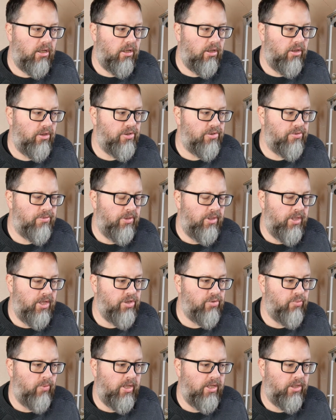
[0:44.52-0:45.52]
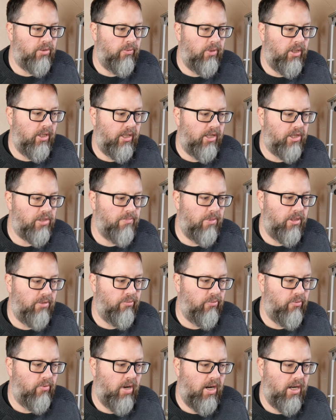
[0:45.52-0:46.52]
This week really has
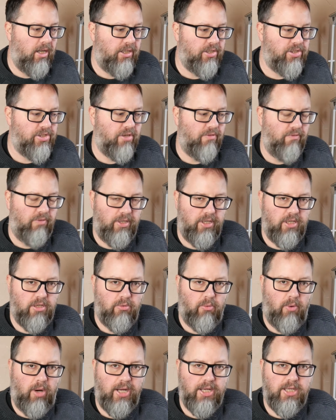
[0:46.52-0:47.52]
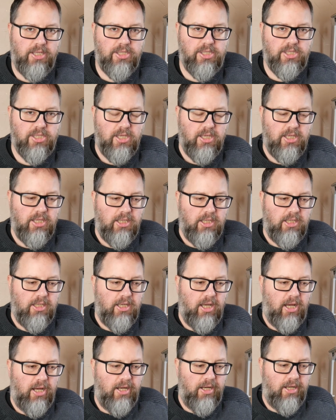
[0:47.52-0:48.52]
been relatively quiet
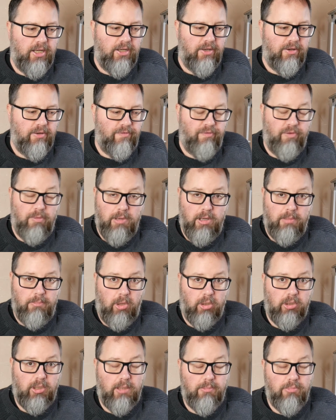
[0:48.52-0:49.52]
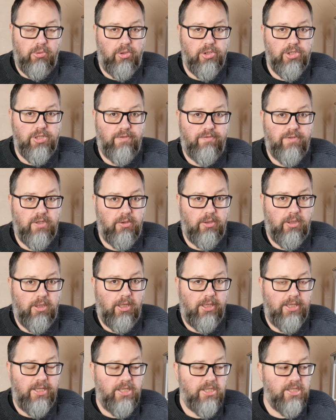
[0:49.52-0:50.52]
from a modelling point of view at
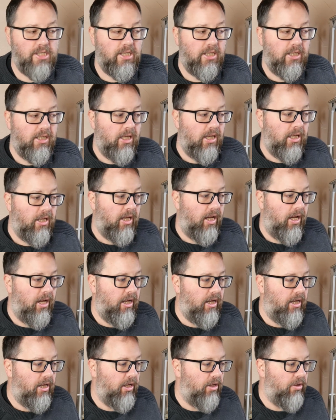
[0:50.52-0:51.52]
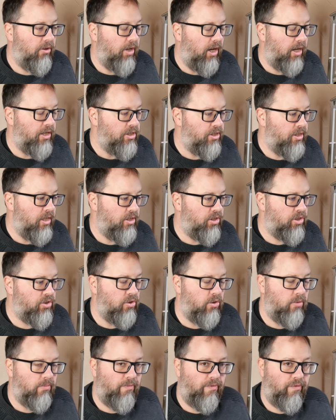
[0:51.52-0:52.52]
least. I did
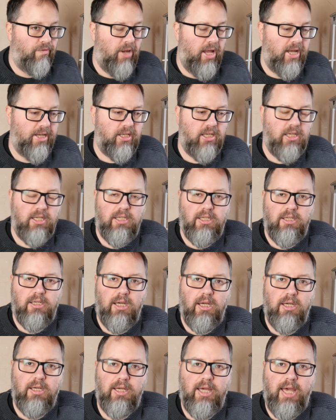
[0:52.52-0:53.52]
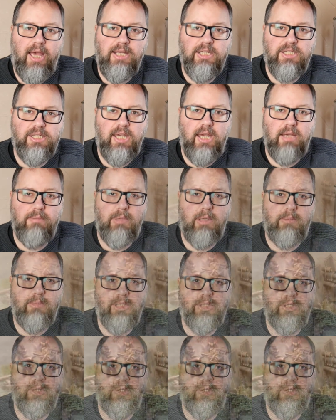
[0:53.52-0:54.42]
some Flak 88mm